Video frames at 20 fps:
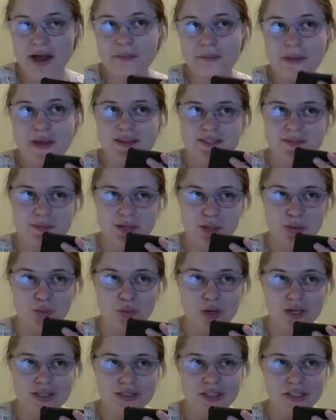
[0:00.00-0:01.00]
that makes
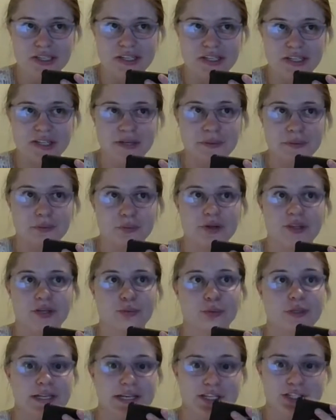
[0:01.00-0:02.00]
me wonder
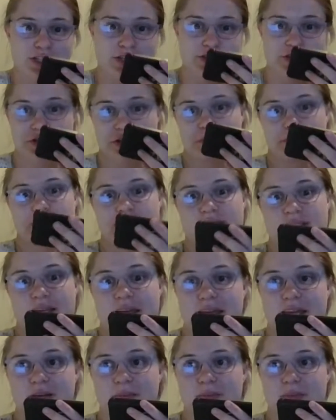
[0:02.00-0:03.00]
what the relationship
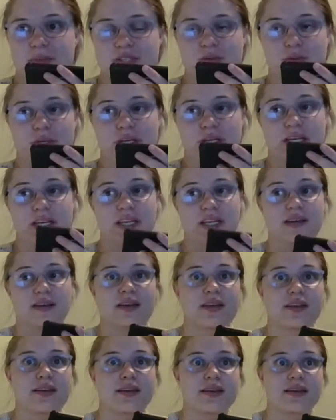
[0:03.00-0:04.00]
is like
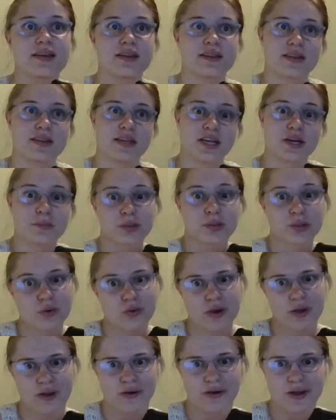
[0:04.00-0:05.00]
between the
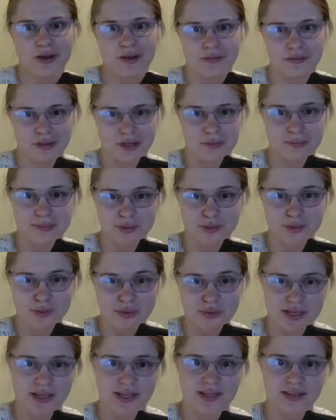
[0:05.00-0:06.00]
employer and the
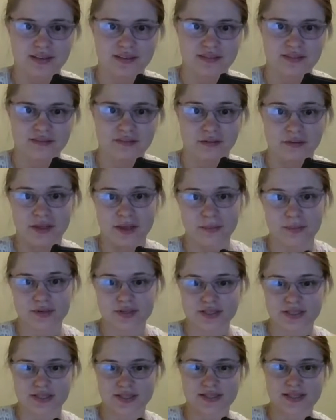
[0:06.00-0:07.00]
employee for
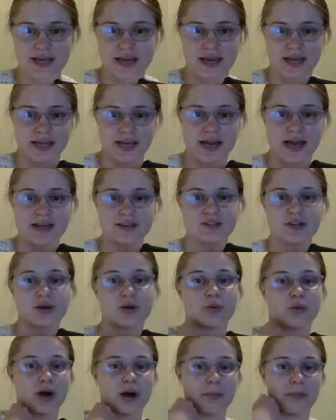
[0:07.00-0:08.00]
them to say, I
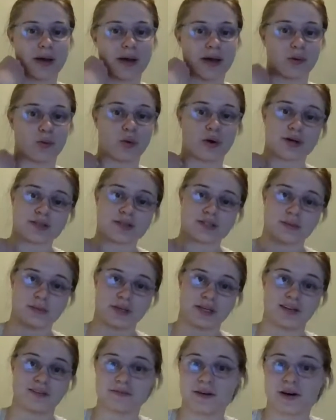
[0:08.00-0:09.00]
don't want my work
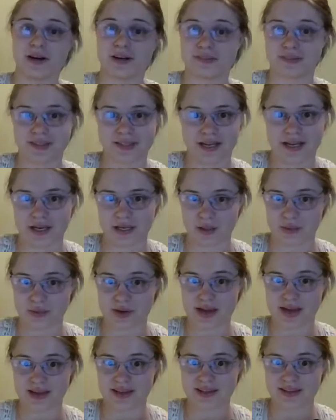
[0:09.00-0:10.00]
to be involved in
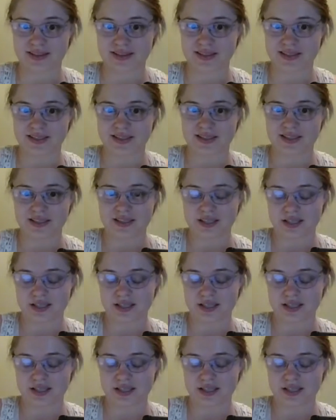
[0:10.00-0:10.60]
any way.